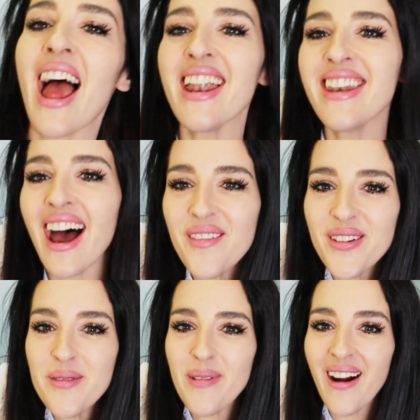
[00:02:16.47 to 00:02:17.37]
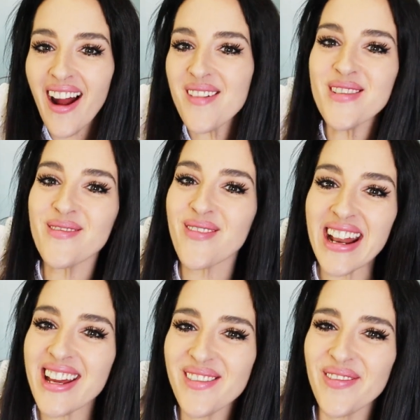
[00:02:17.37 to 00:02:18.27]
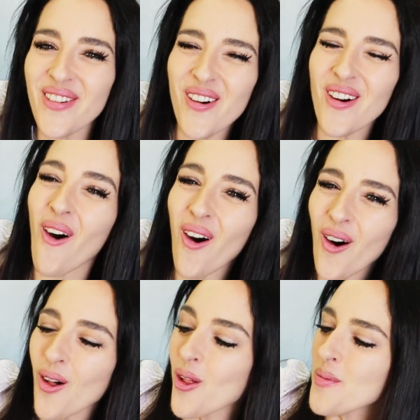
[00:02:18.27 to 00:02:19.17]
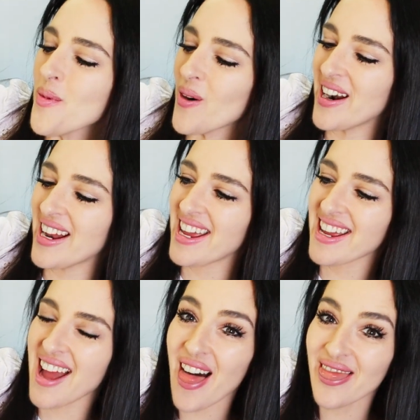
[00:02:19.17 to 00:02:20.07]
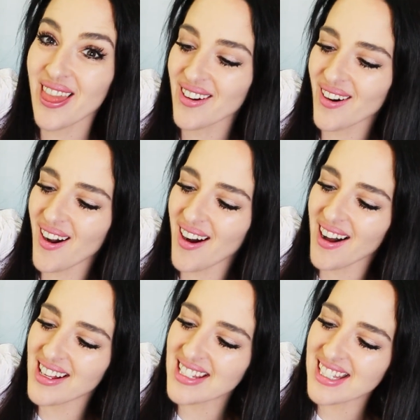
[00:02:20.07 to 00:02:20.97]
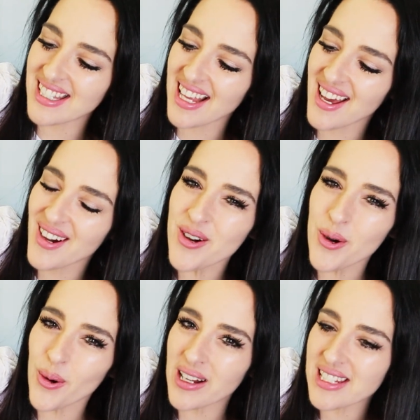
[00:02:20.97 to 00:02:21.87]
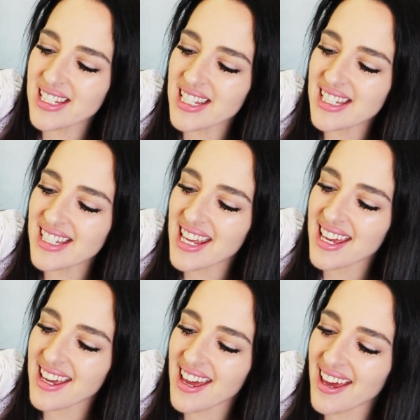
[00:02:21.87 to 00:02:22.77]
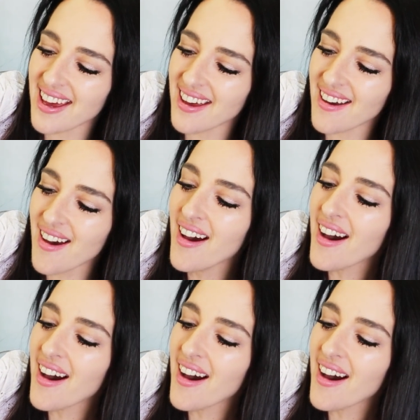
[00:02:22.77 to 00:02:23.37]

And now for the part I've been waiting for all morning, the cross. Who wants to sing it?